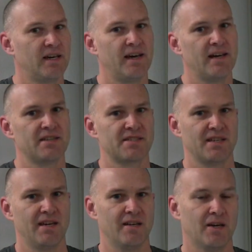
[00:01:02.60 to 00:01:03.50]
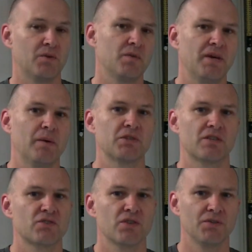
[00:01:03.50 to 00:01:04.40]
house and I want to be able to
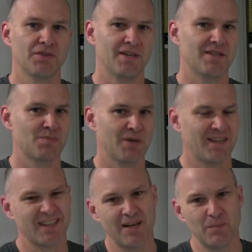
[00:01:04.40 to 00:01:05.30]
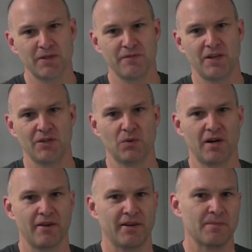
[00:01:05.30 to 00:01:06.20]
control things, but I can't modify the
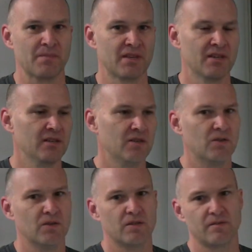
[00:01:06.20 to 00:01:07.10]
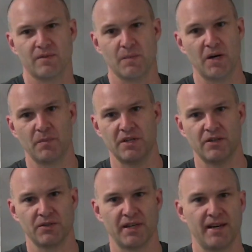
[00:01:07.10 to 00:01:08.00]
wiring. Or it might be an
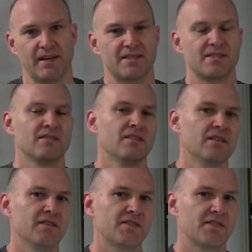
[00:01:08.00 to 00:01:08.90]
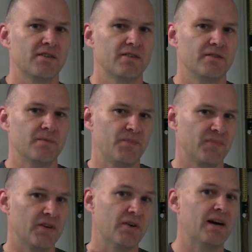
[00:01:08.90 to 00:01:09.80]
older house. So
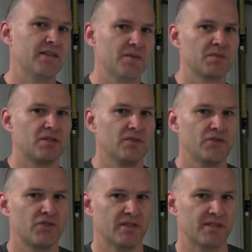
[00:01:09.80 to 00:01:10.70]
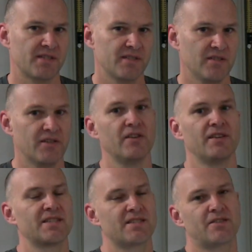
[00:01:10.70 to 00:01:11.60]
there are some solutions. You don't
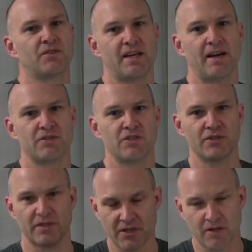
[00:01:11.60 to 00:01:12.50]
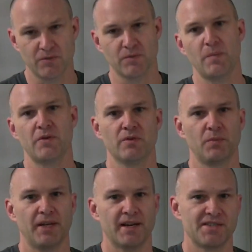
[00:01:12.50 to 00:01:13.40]
necessarily have to do a total rip and
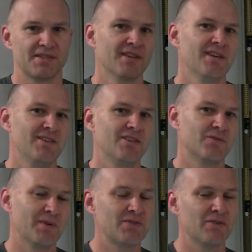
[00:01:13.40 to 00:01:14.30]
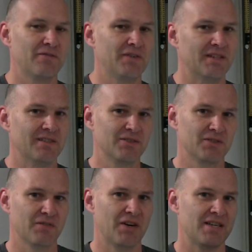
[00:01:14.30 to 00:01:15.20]
replace. You can retrofit
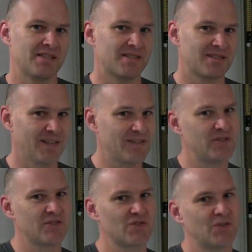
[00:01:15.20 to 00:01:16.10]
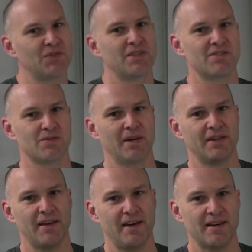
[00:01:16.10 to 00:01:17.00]
little devices to let you control things
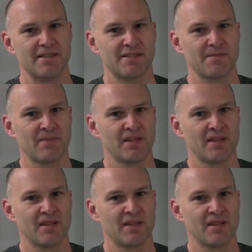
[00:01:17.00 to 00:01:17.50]
around the house.